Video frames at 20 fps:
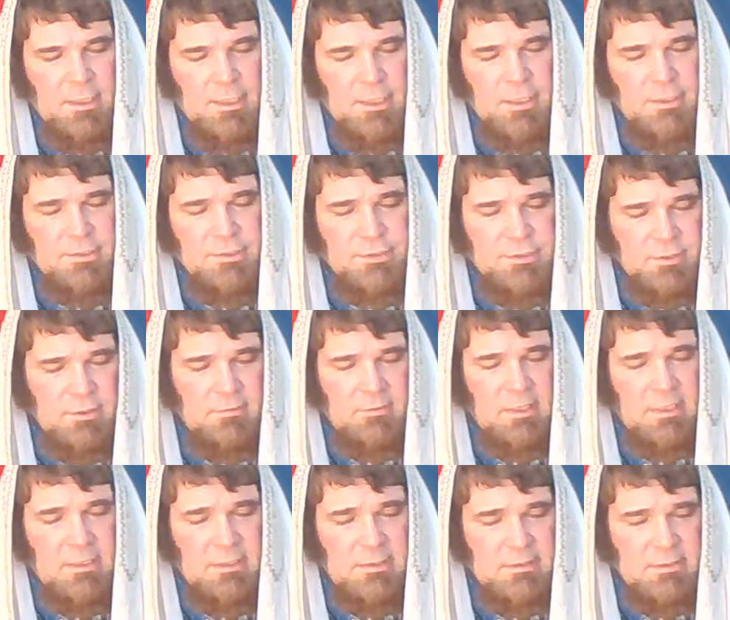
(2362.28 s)

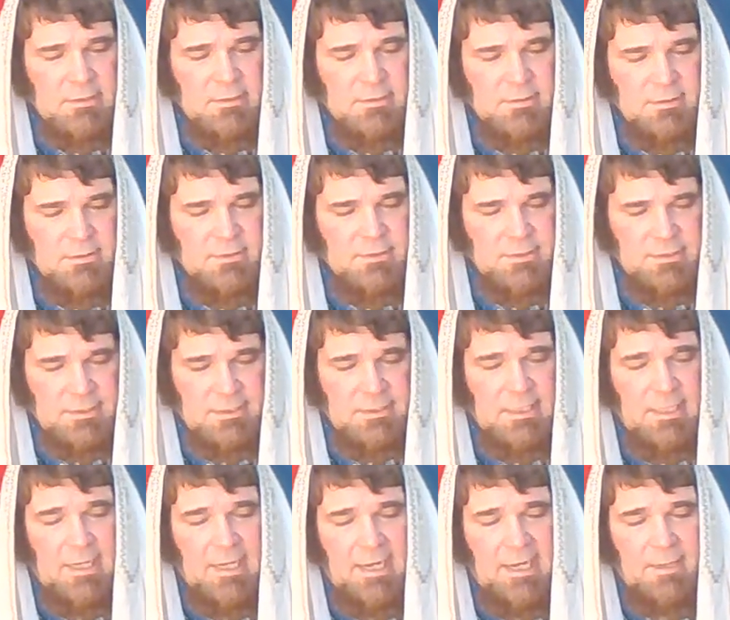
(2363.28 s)
Yeshua
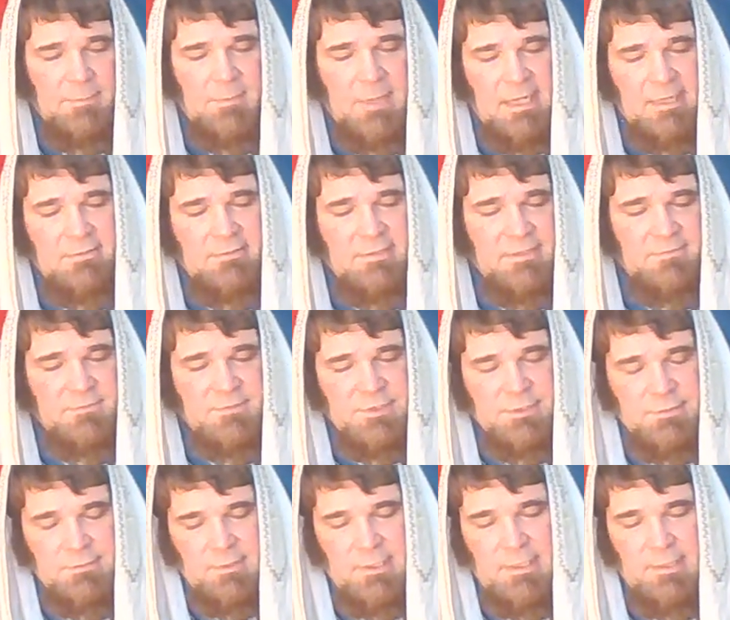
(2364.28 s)
Shaddai may lift
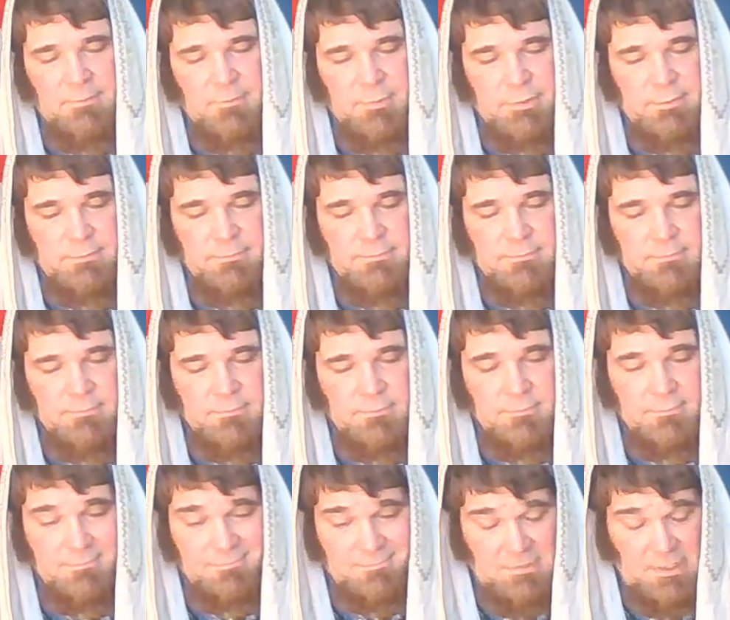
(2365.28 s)
you up.
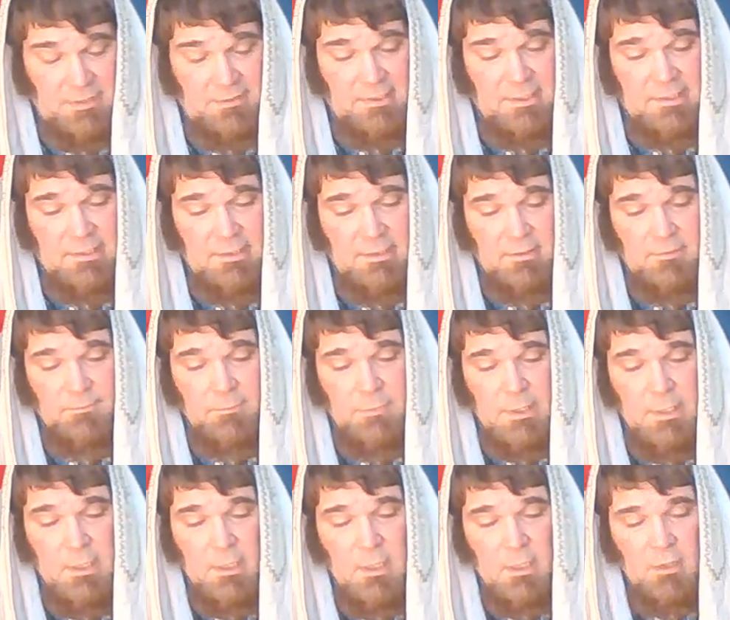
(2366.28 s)
There you go
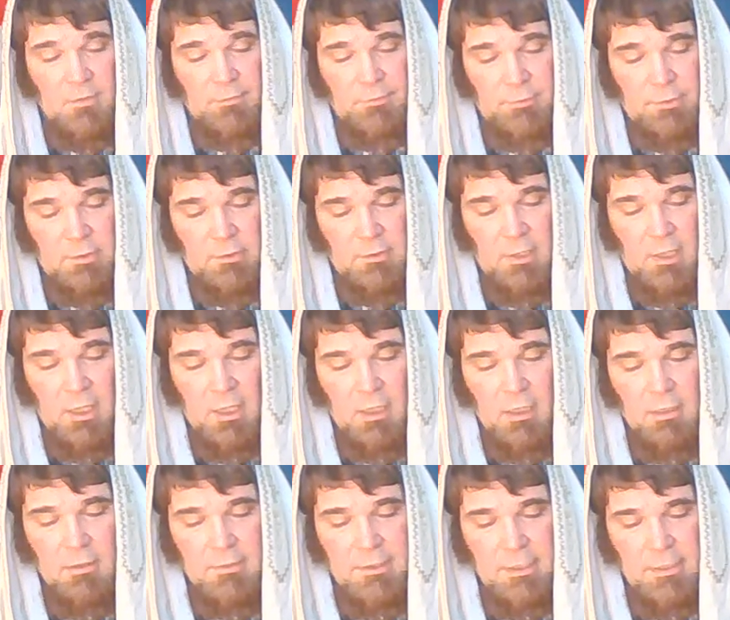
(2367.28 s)
throw
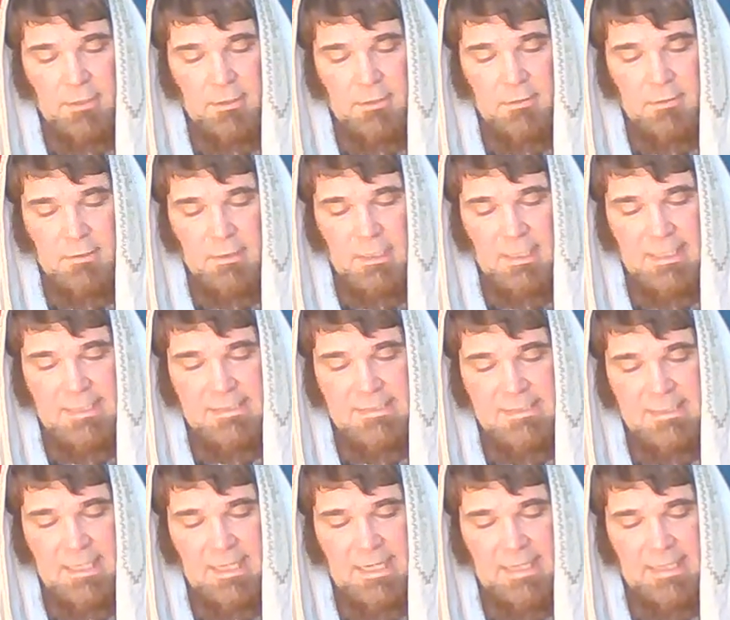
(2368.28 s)
all your
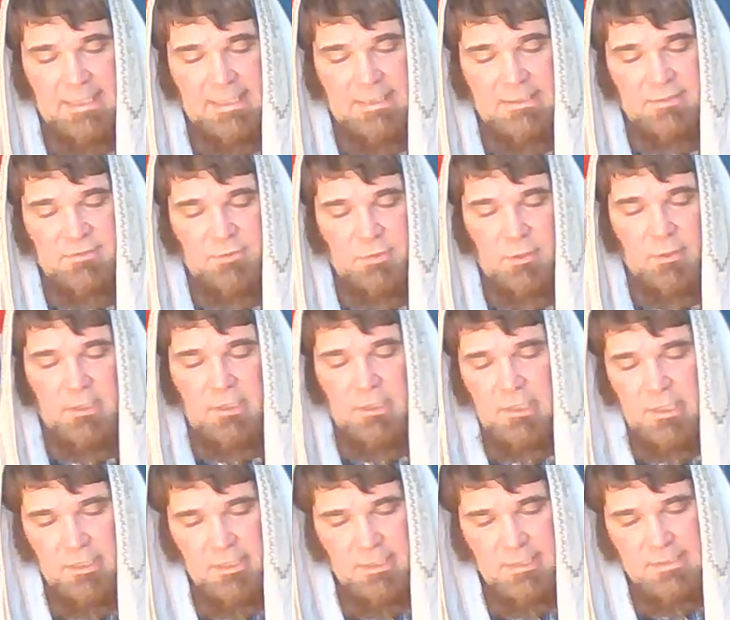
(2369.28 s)
anxieties, throw all
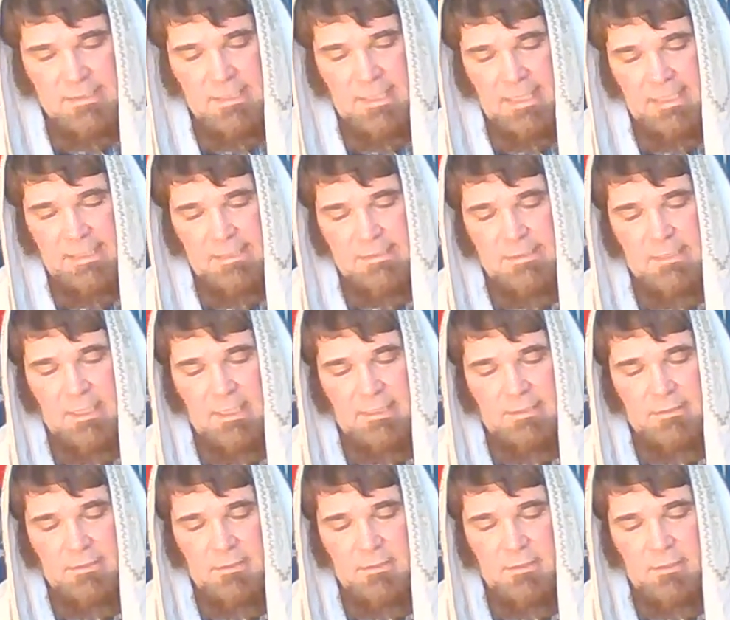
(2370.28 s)
your anxieties
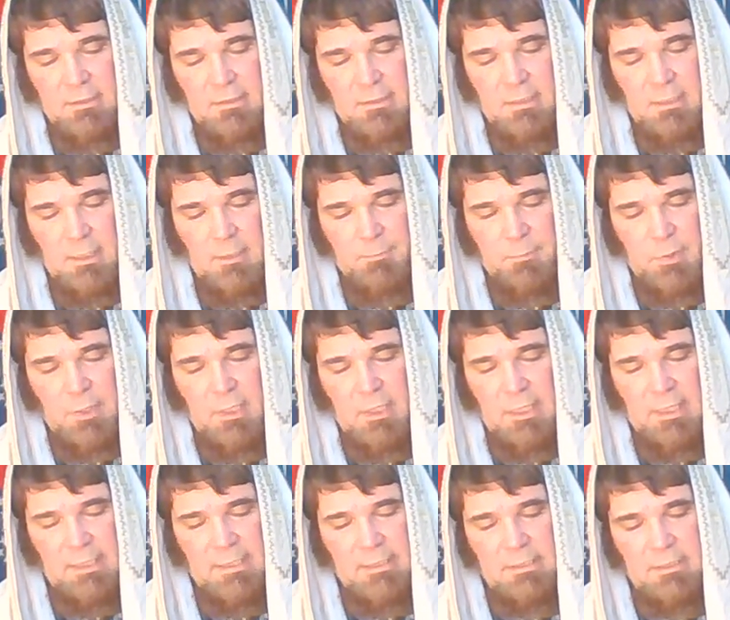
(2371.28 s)
on,
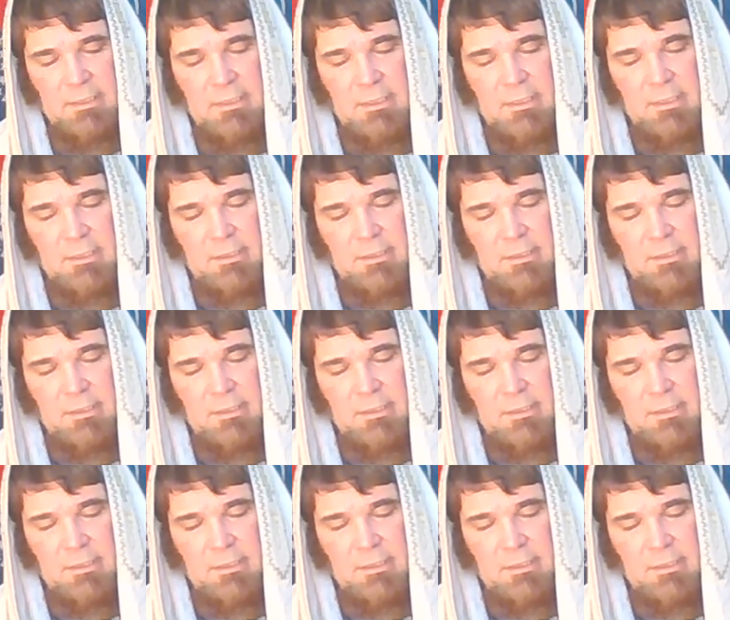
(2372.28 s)
upon